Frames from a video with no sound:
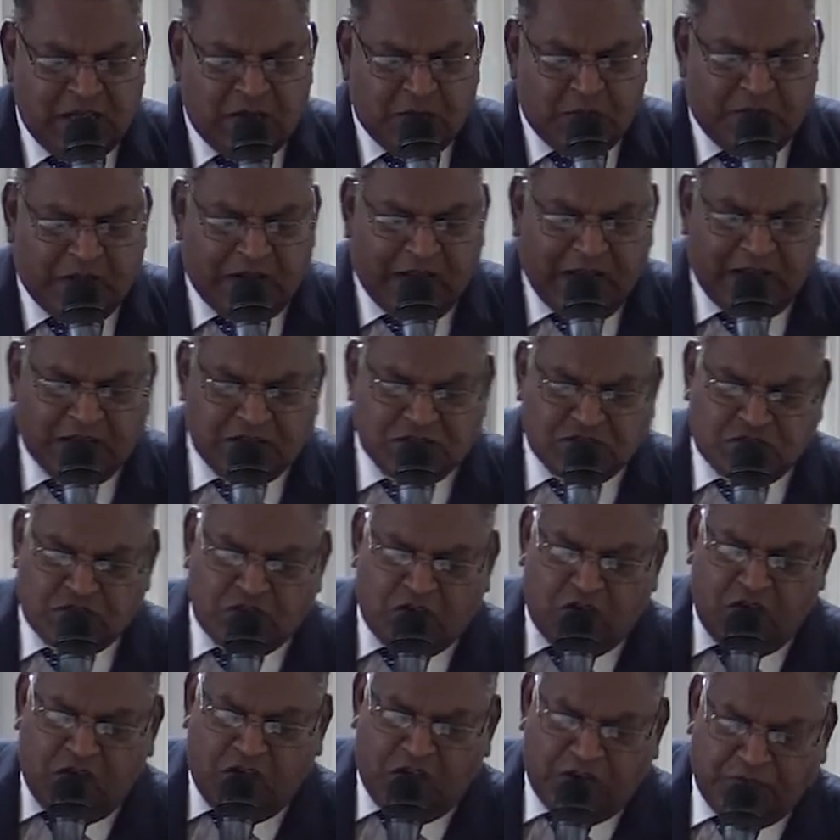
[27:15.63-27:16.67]
We run to
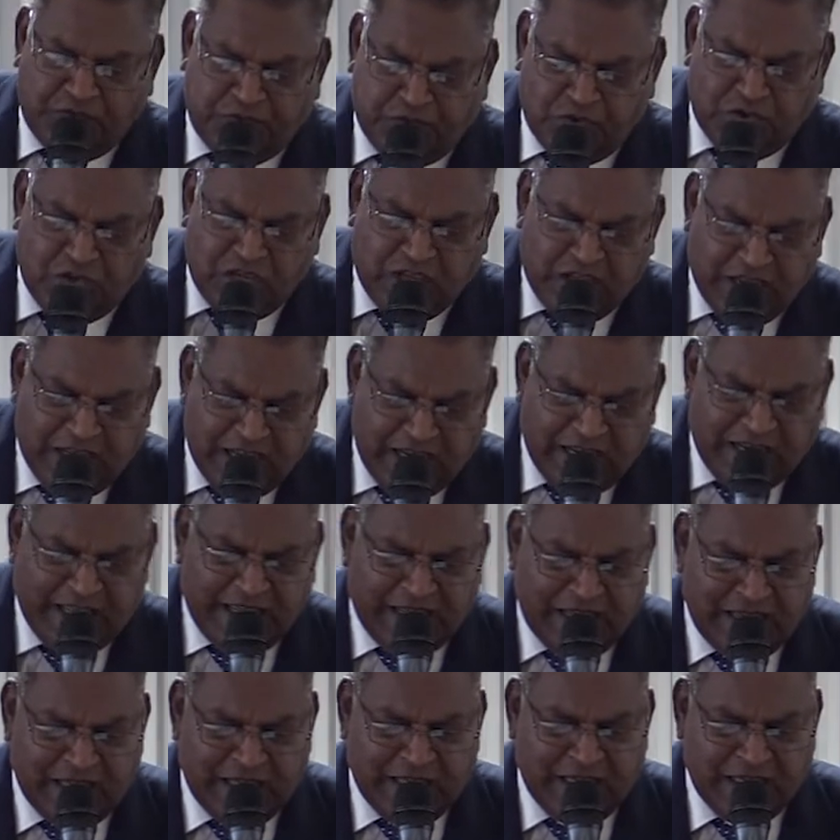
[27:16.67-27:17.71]
God for
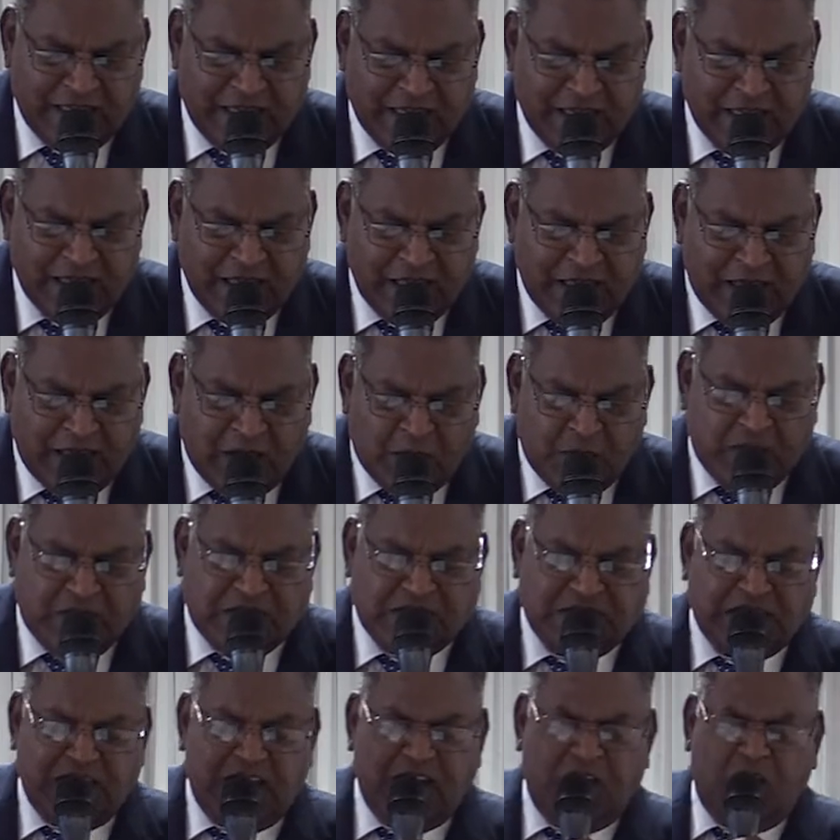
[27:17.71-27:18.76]
healing. We
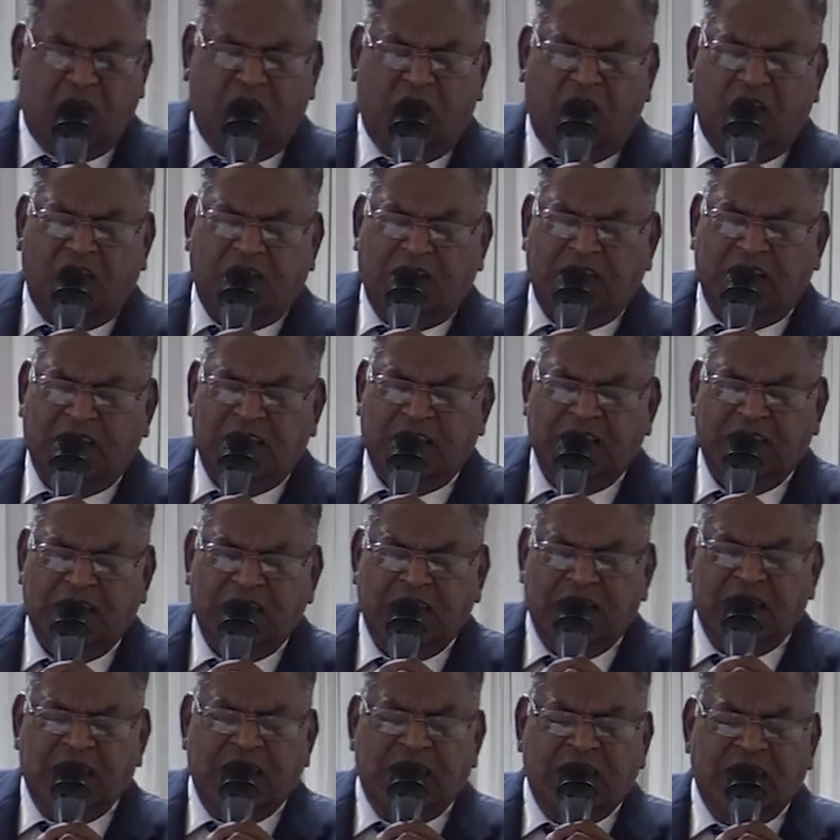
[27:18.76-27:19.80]
say, Lord,
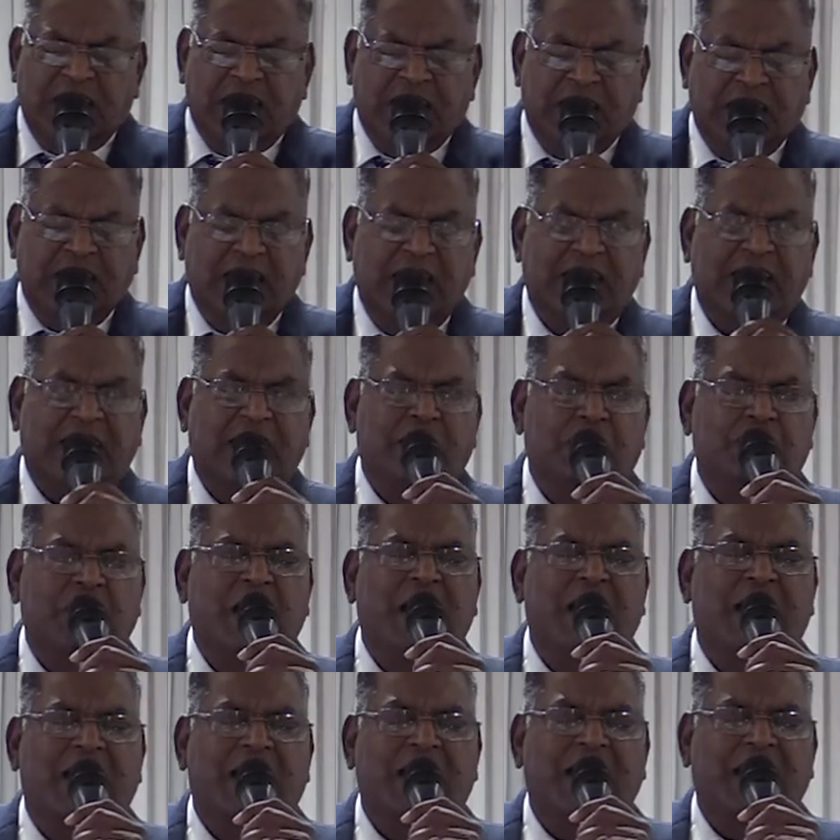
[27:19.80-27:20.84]
here am
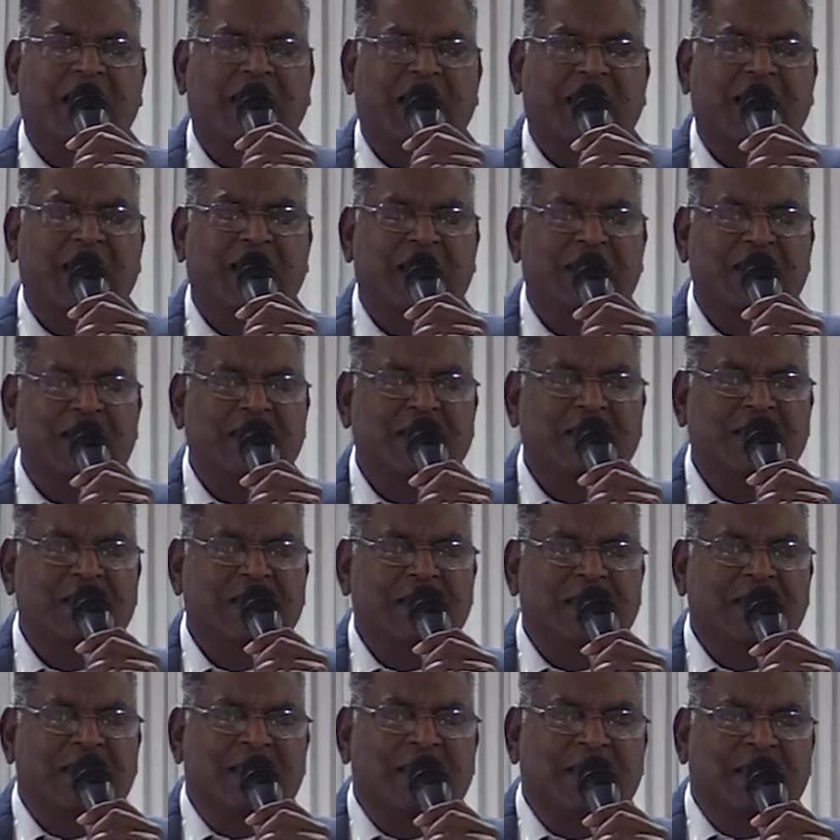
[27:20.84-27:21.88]
I.
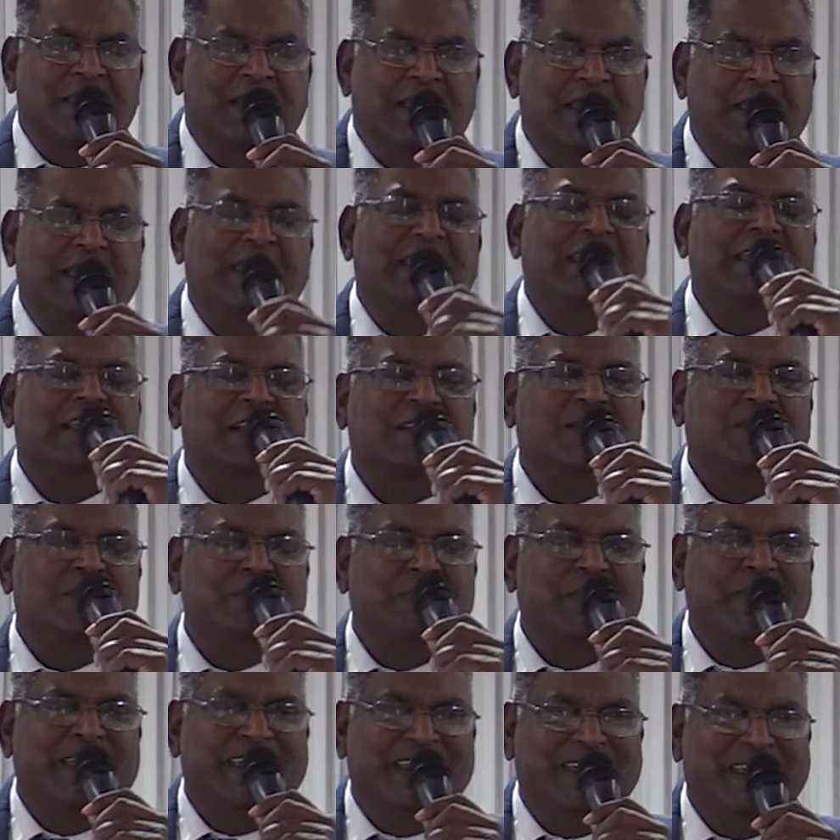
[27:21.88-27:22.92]
Heal
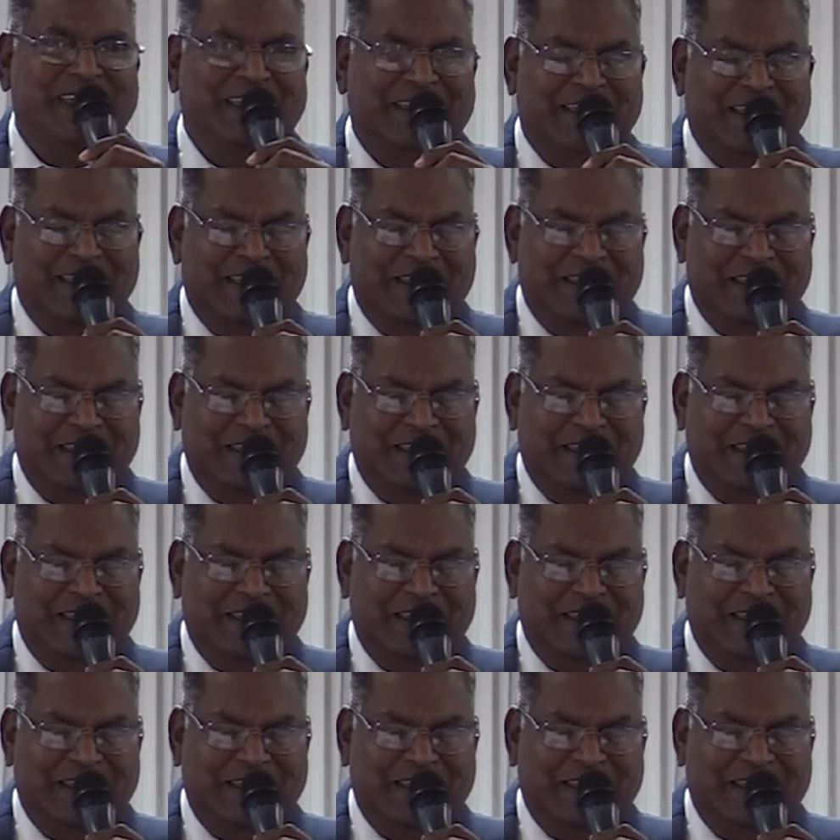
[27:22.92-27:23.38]
me.